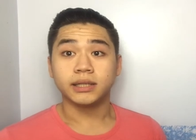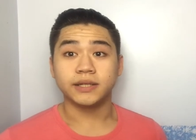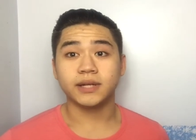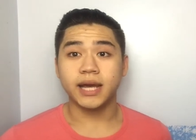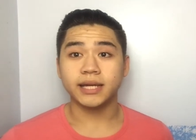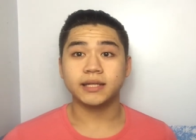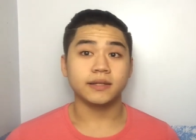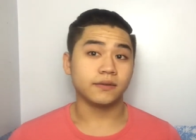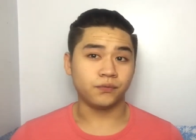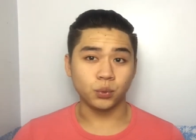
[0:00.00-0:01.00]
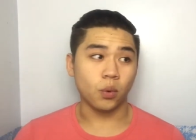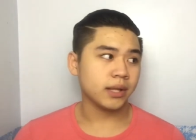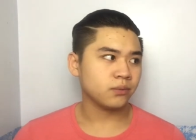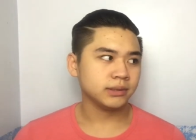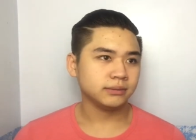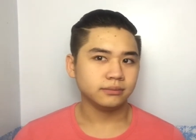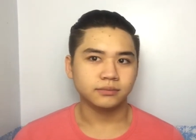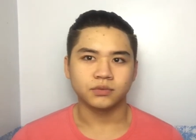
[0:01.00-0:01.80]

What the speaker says: Leave a like if you want one.